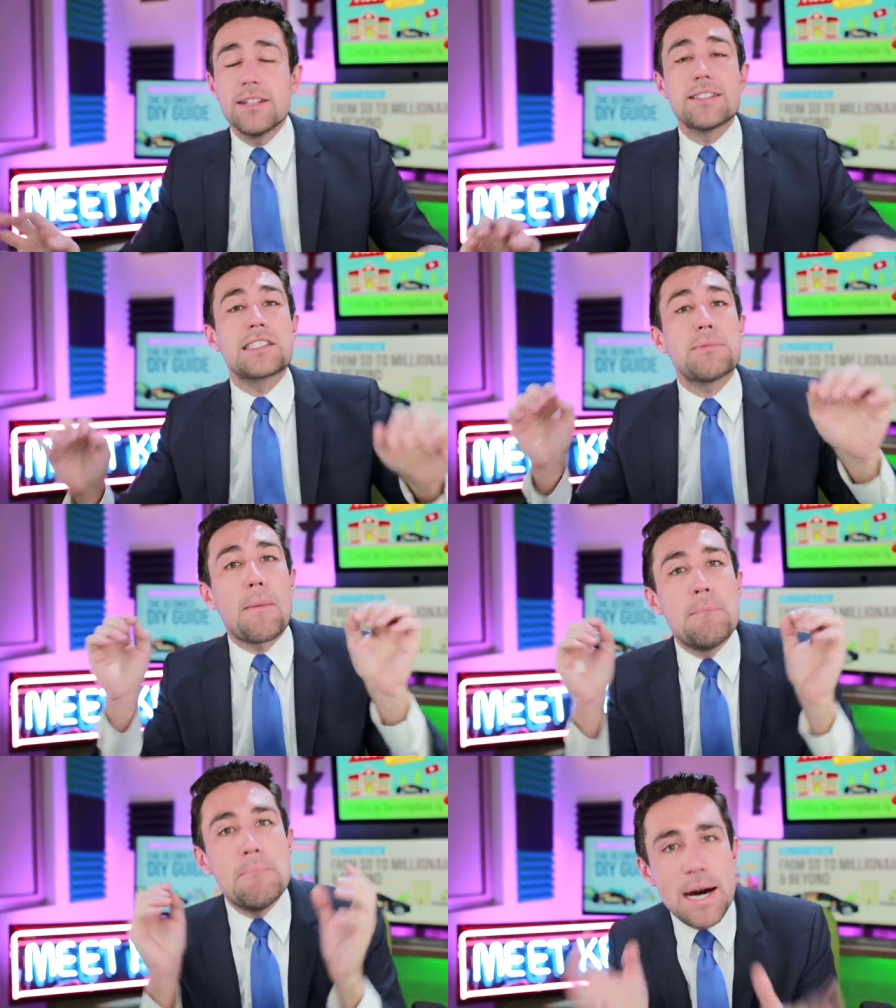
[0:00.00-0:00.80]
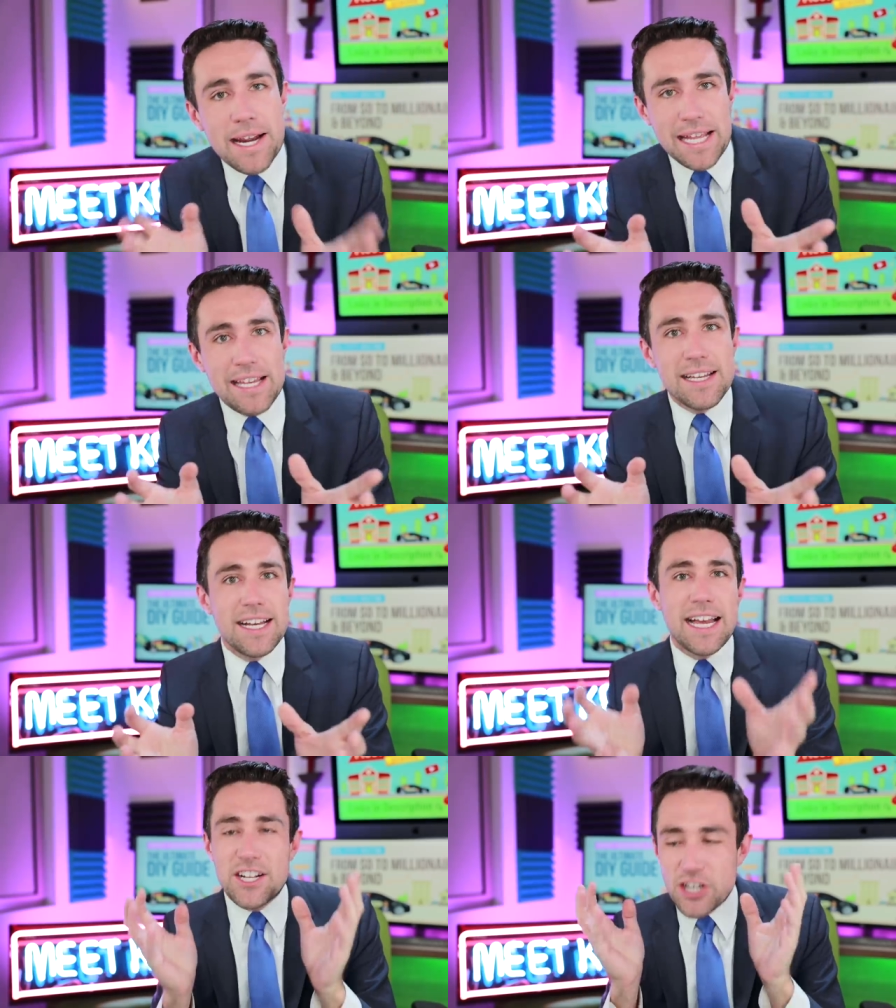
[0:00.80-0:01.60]
This is about money.
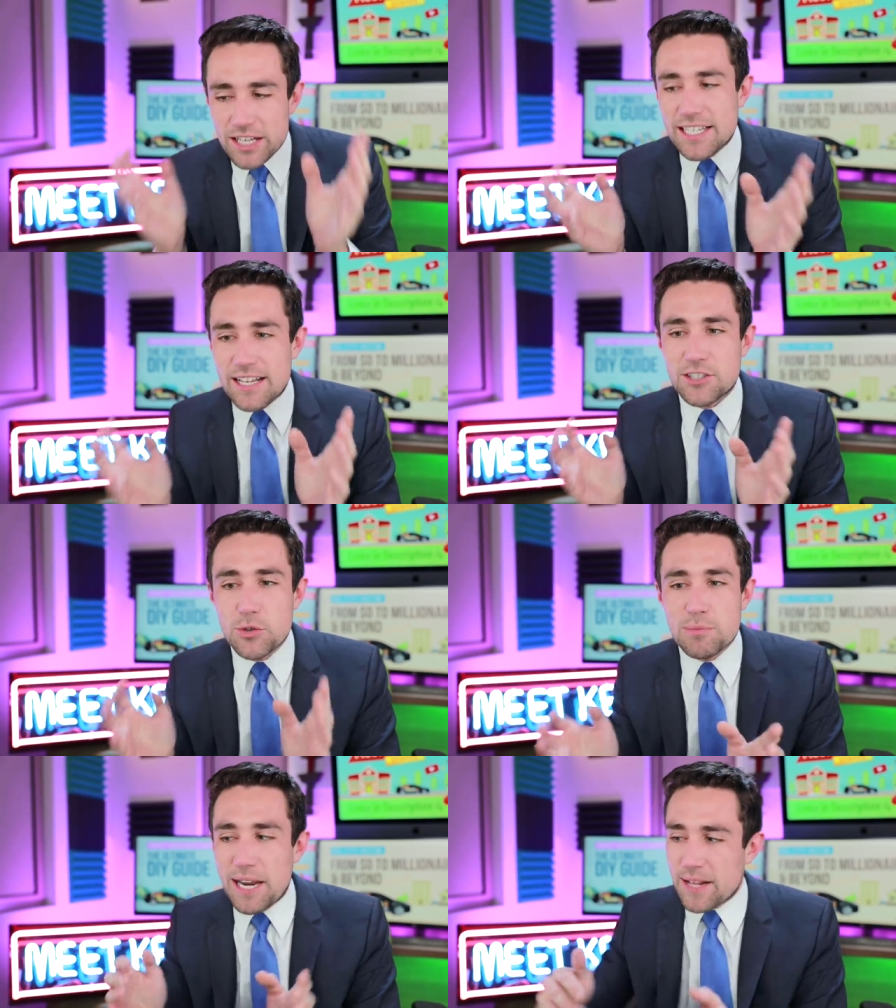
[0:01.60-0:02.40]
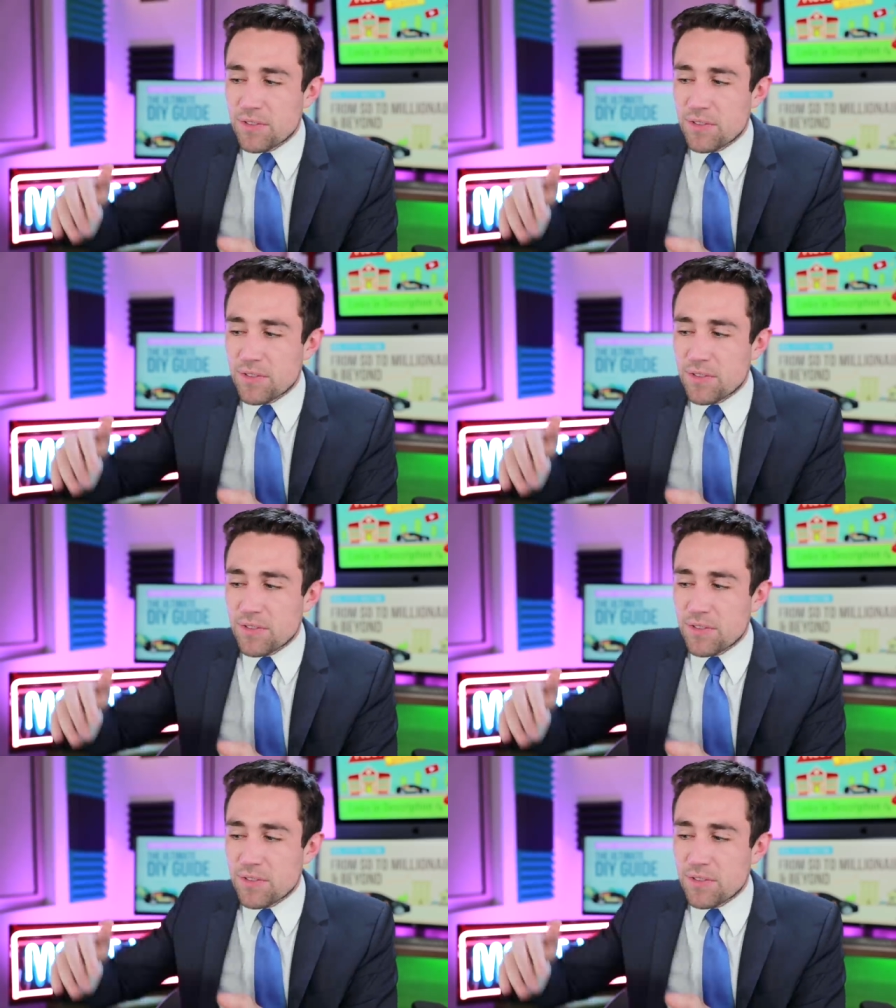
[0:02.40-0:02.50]
It just has to do with money.